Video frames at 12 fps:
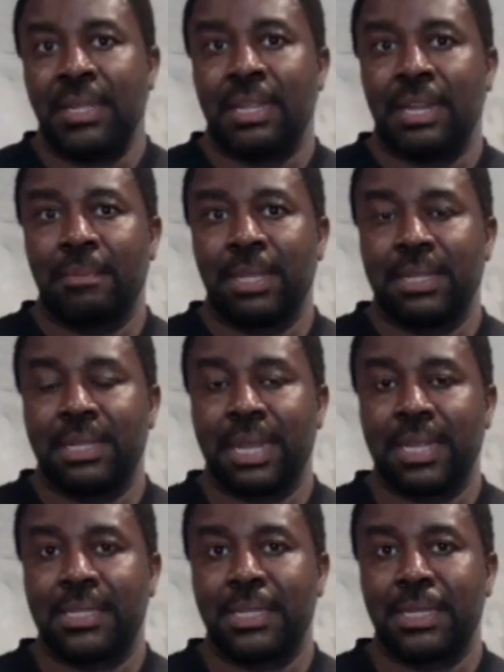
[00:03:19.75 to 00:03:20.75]
that are being
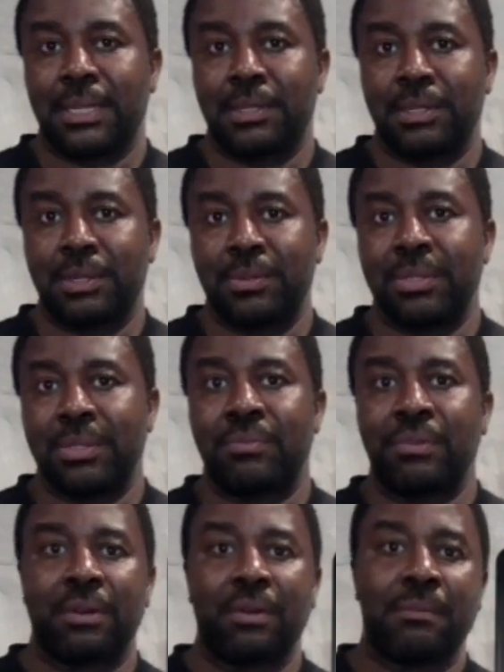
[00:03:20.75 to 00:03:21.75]
tested and used
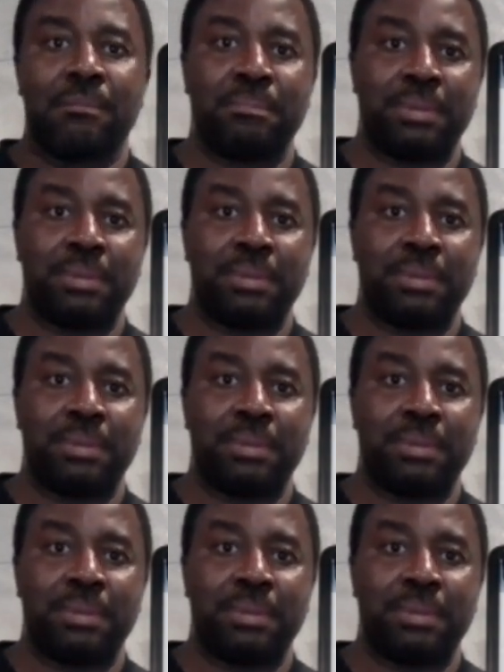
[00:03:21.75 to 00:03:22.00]
for